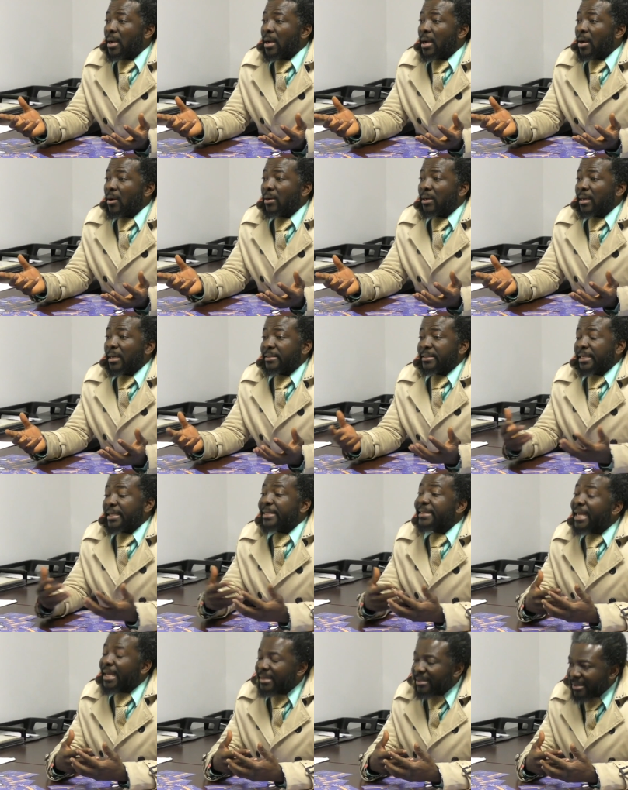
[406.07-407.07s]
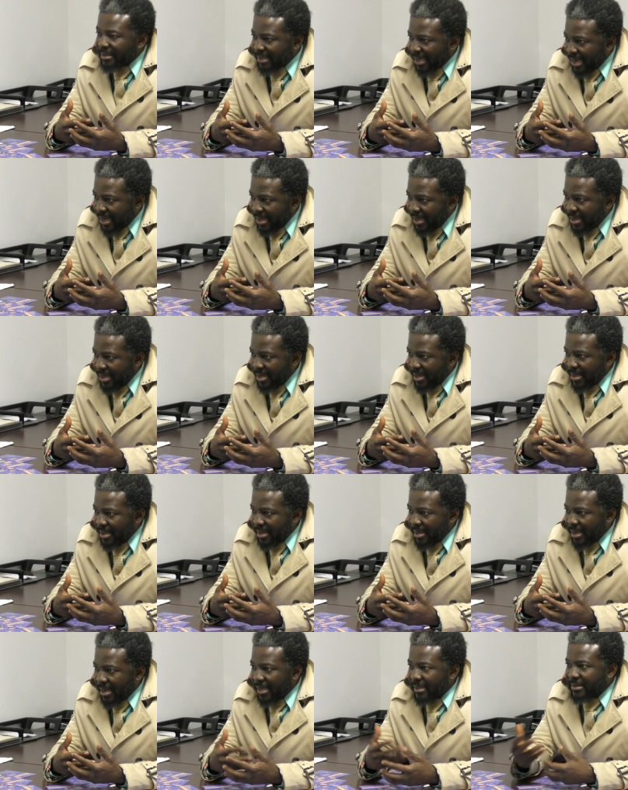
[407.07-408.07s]
I was a dancer.
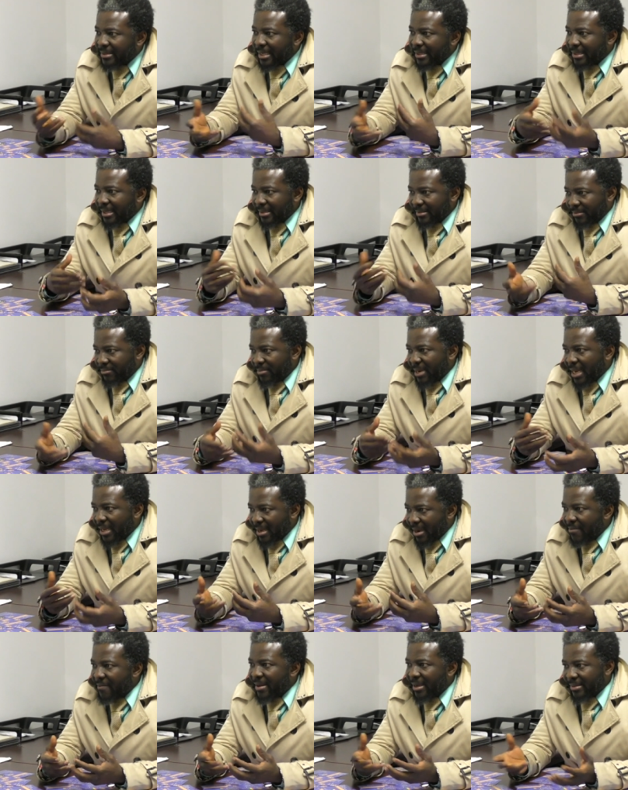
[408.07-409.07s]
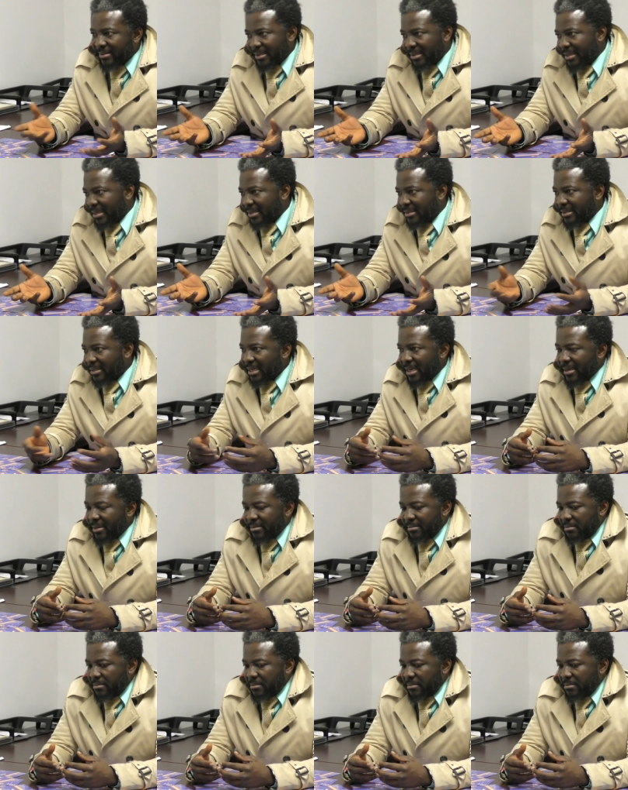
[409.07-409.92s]
I started my career as a dancer